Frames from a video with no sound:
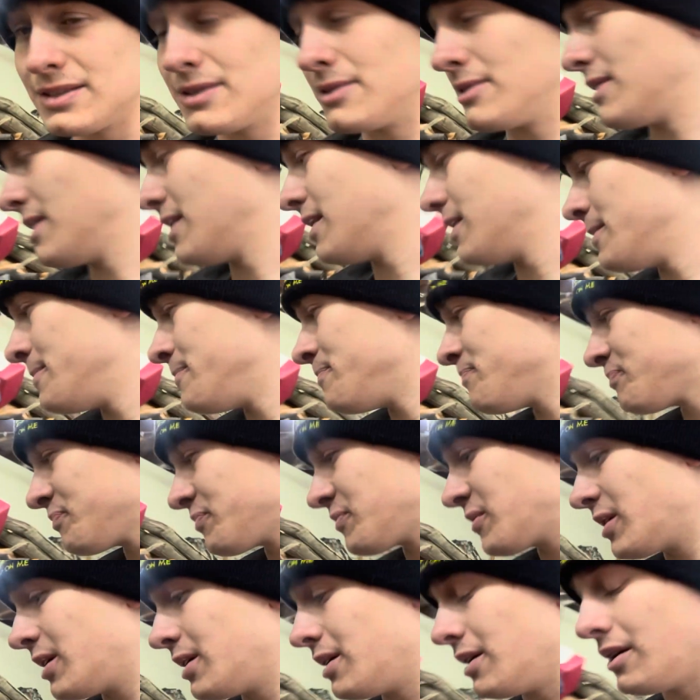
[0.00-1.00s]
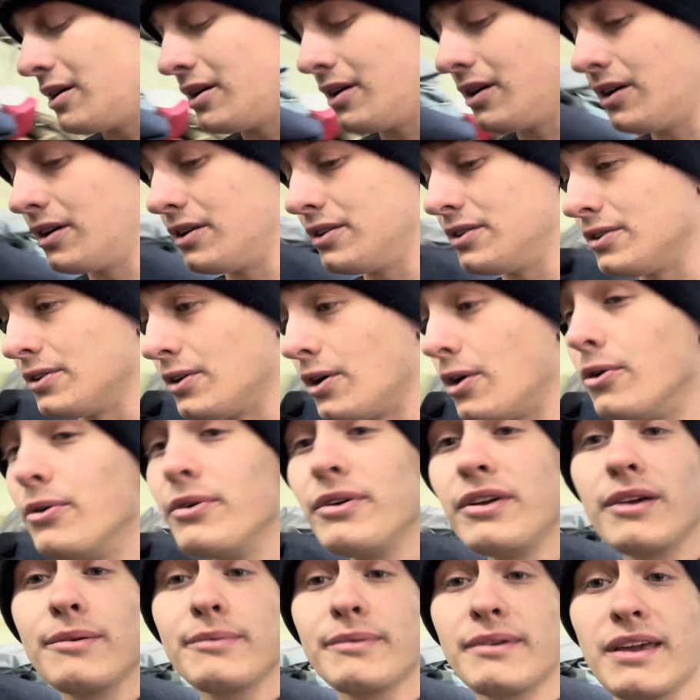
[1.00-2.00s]
okay? Your
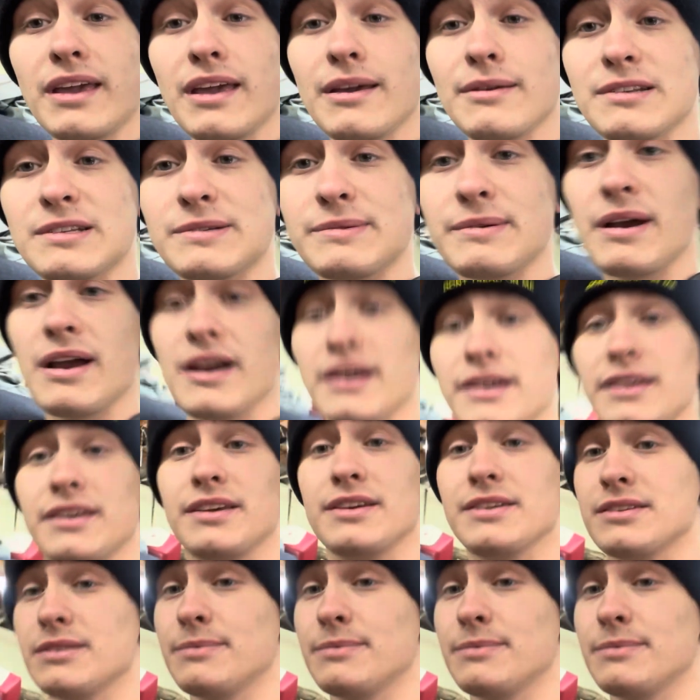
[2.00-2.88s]
OEM cam sprocket, here's a